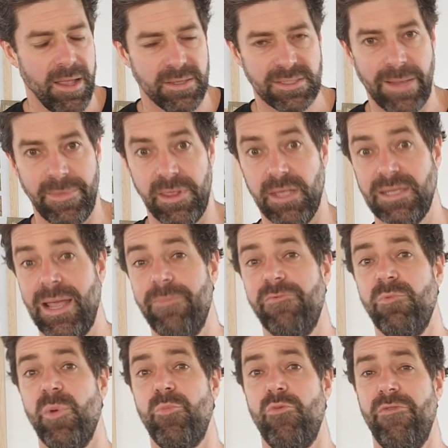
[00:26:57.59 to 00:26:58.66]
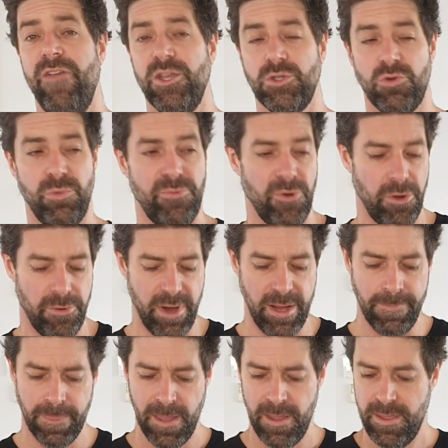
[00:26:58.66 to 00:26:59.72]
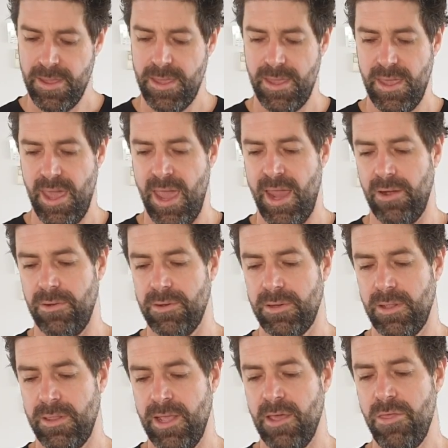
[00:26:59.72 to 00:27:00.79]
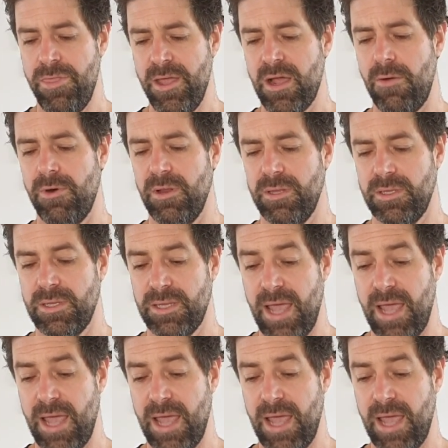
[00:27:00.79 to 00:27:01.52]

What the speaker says: something that's come from a professional brewery. And the other thing I want